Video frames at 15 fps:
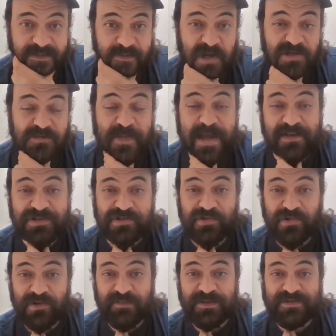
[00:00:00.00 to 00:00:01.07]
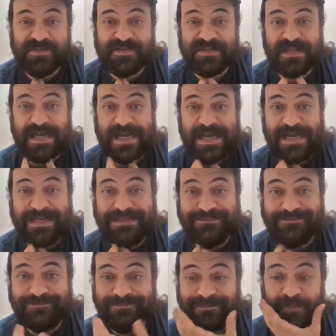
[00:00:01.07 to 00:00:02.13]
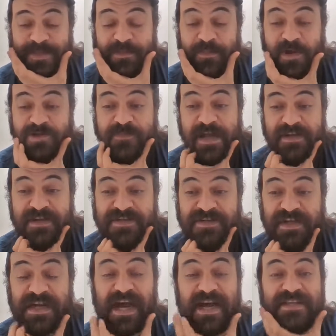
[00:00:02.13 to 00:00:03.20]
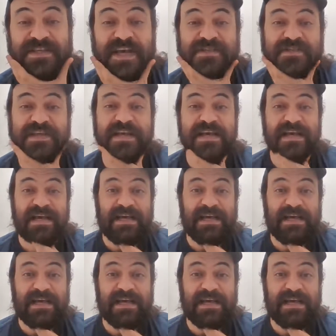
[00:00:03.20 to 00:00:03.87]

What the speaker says: March Madness tournaments the March Madness contests